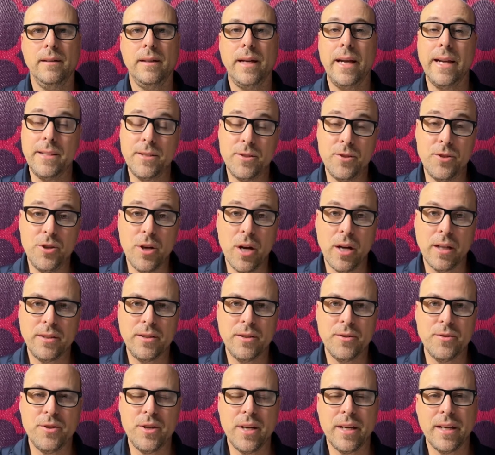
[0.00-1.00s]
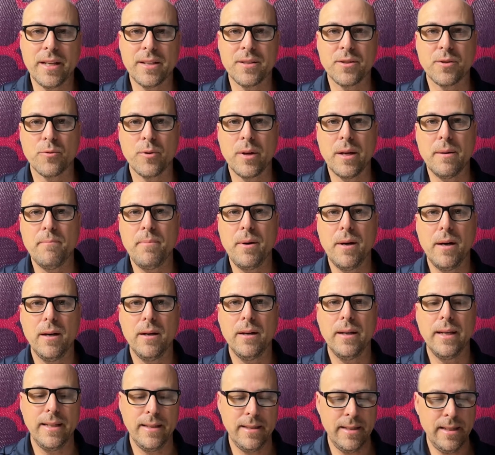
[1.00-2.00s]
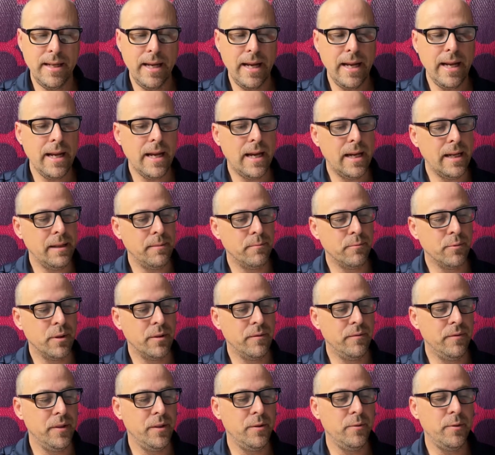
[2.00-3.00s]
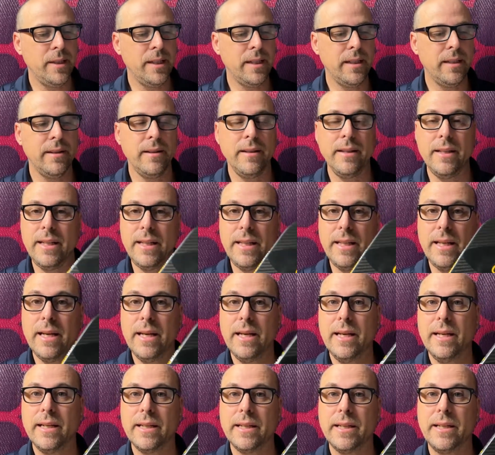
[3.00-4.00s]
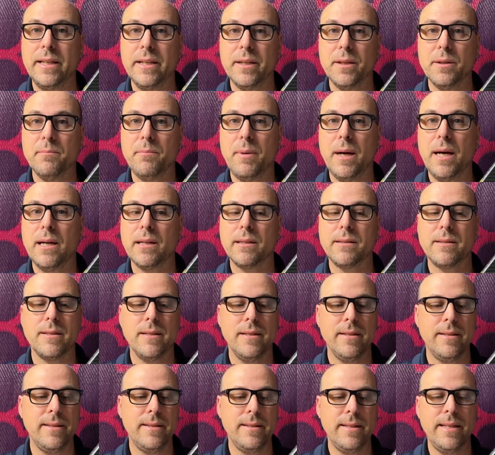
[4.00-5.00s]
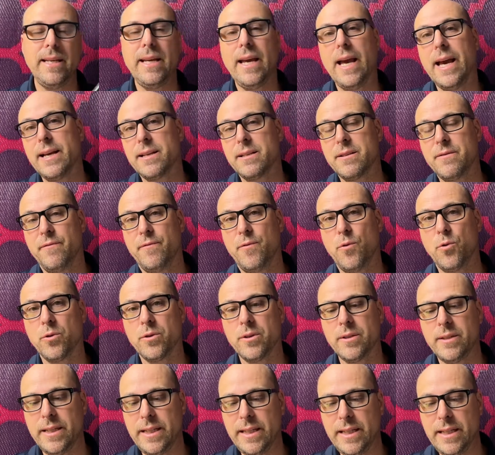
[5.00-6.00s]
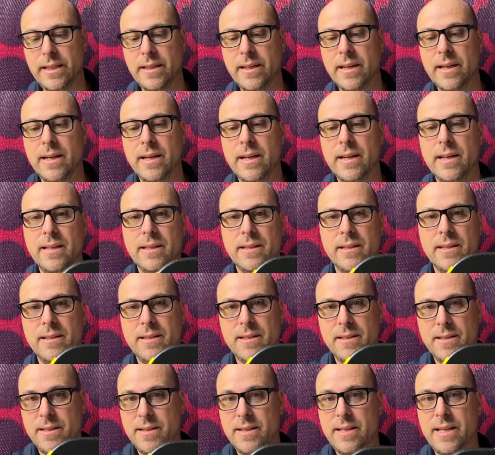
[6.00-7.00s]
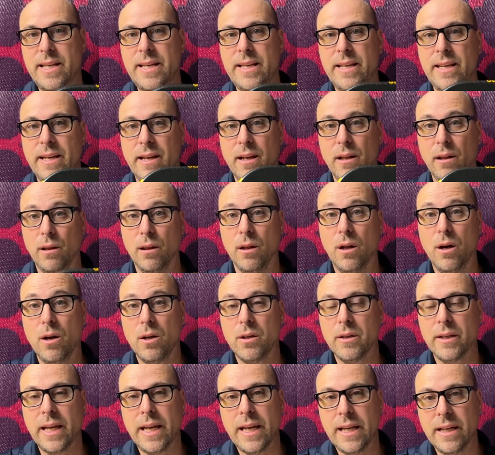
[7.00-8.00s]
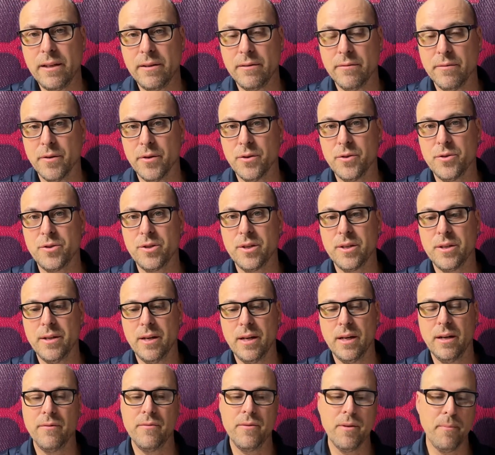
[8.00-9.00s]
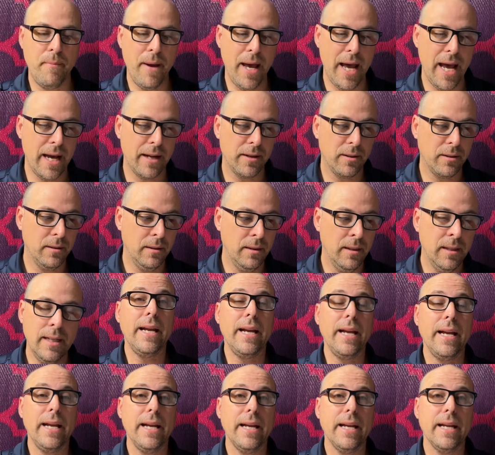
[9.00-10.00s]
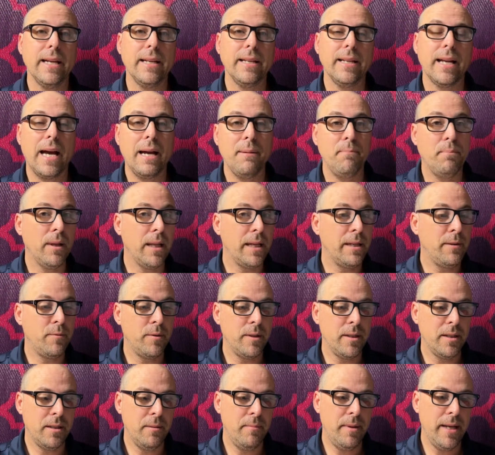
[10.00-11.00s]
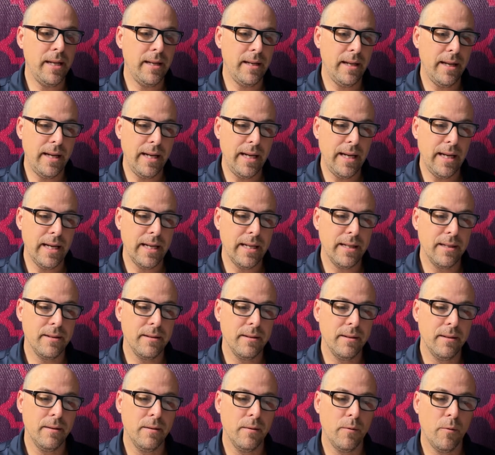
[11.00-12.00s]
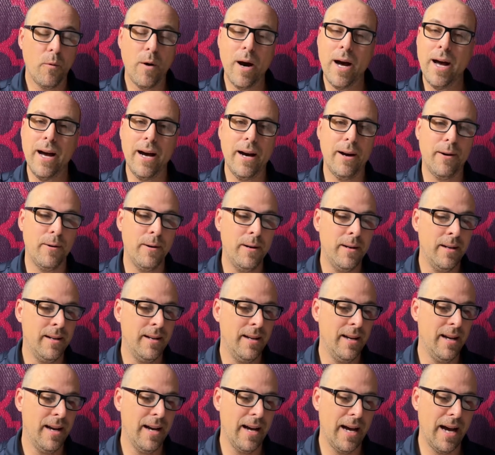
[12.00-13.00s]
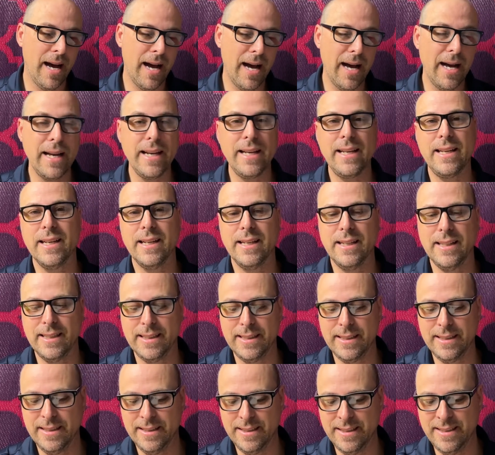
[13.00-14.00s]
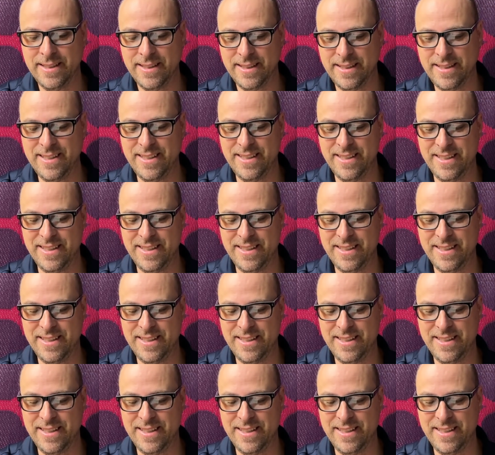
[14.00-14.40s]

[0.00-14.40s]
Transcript: Hey, it's John, Eugenics Grandpa, and today I am reviewing the Gearbox C X fourteen. This is the elongated version of the paddle, and I played with it a bit, and wow, I uh,